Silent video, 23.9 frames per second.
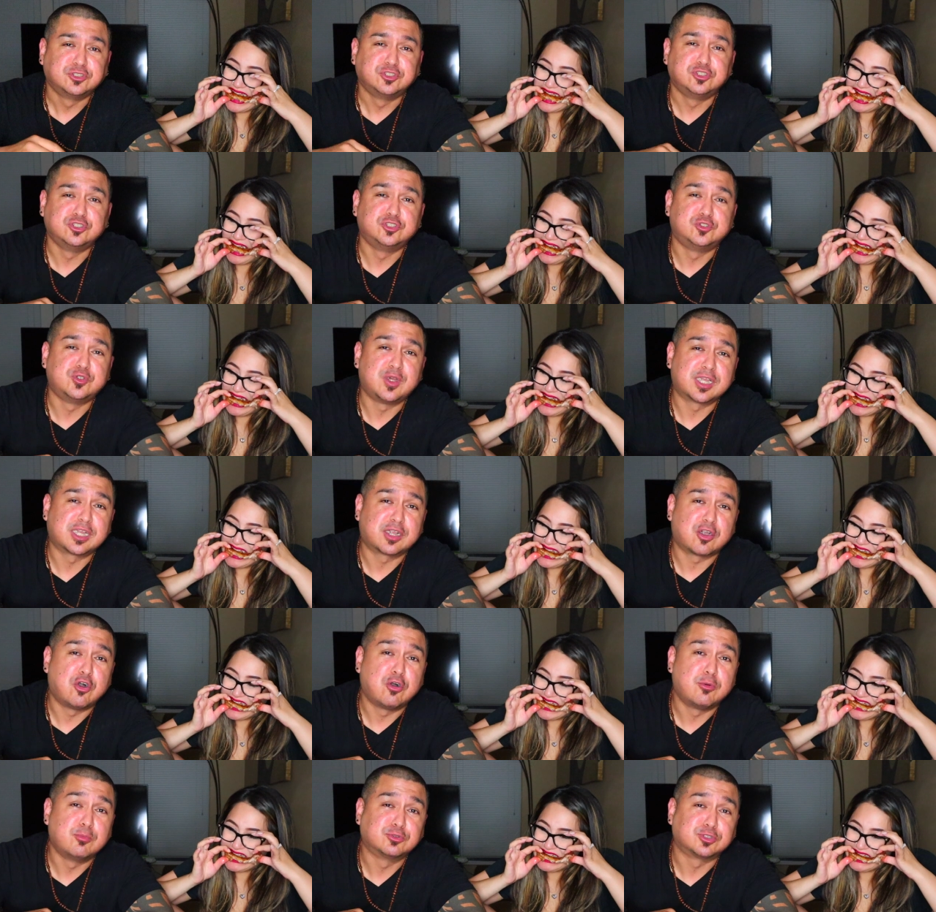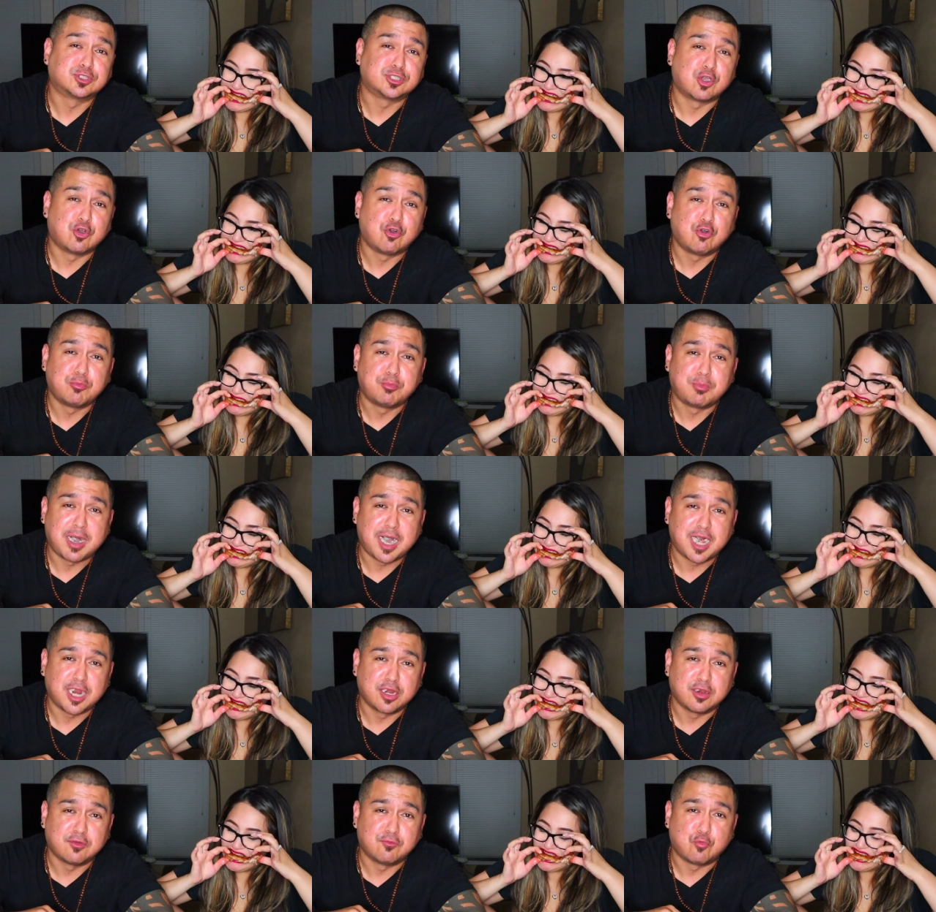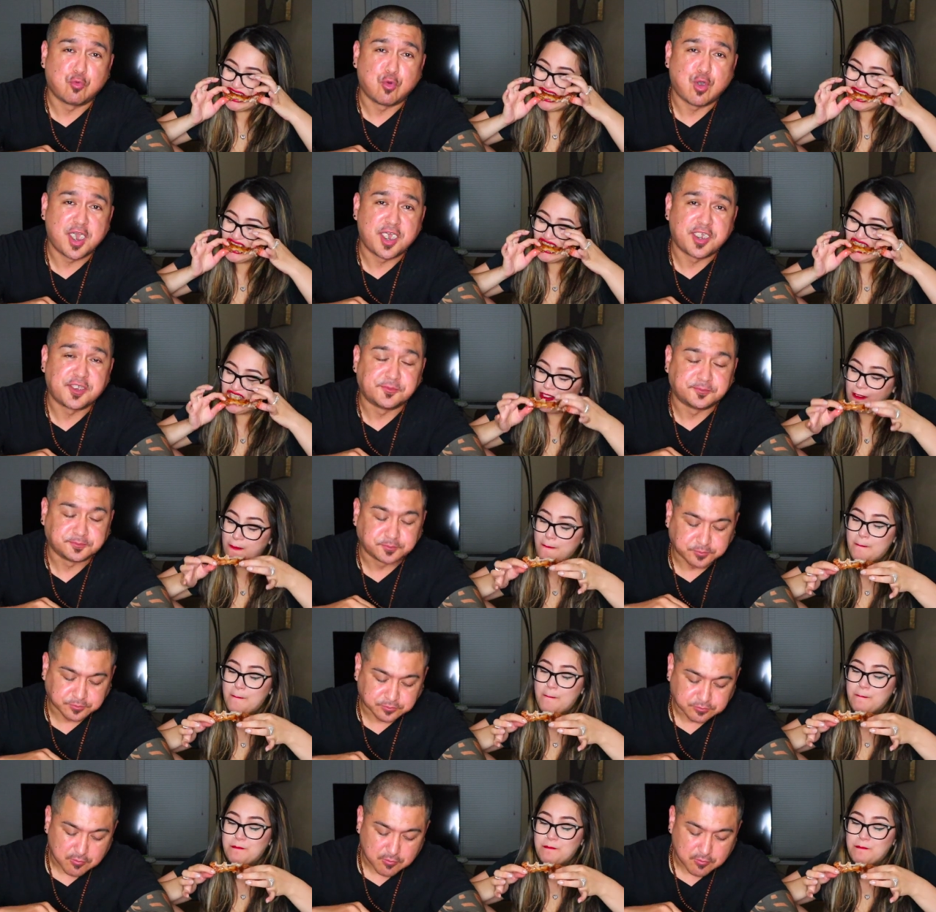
Speaker 1: She drank almost a whole bottle of wine.